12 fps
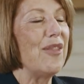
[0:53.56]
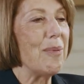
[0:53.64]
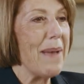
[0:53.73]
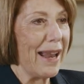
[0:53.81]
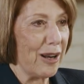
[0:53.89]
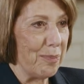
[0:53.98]
The
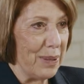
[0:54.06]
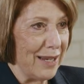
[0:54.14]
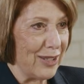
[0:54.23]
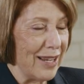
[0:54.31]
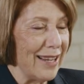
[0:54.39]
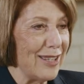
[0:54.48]

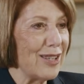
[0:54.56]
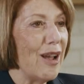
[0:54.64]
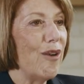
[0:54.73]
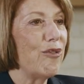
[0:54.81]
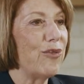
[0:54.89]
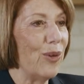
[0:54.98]
mantelpiece is
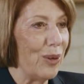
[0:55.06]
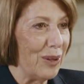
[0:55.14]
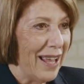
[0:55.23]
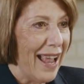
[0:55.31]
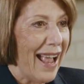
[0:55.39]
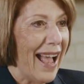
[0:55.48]

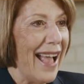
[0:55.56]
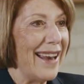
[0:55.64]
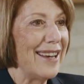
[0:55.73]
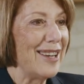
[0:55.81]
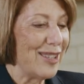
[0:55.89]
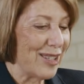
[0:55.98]
full,
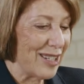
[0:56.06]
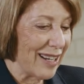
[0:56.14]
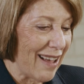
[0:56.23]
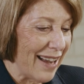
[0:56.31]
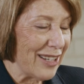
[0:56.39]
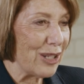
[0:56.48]
and it is a
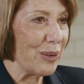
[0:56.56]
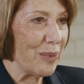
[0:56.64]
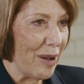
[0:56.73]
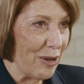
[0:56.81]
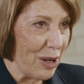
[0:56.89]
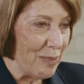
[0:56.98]
delight to
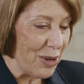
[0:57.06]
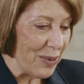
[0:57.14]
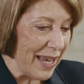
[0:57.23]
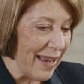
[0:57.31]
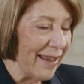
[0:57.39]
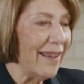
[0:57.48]
welcome you
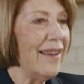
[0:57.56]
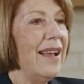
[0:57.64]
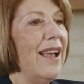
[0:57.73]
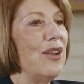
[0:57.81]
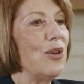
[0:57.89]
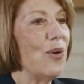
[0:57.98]
here.
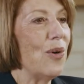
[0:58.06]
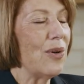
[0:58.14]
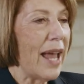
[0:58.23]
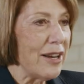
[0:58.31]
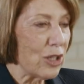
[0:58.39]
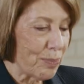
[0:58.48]
Your
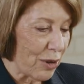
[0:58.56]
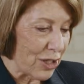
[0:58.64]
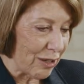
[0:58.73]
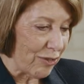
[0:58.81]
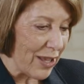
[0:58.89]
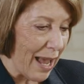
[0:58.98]
latest
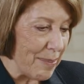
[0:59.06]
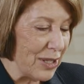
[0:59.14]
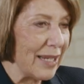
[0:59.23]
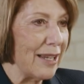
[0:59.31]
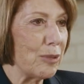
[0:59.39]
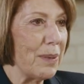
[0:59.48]
project for the
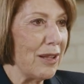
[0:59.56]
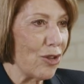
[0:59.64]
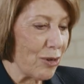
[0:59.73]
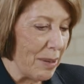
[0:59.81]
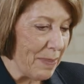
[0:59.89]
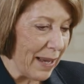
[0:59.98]
ABC has been the
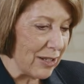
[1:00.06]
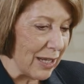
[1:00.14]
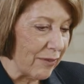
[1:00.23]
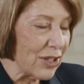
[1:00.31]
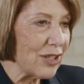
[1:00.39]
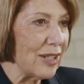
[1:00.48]
three-part
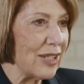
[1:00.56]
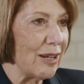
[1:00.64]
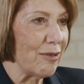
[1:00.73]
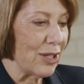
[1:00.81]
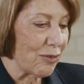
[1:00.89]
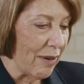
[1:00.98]
television
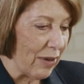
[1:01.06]
series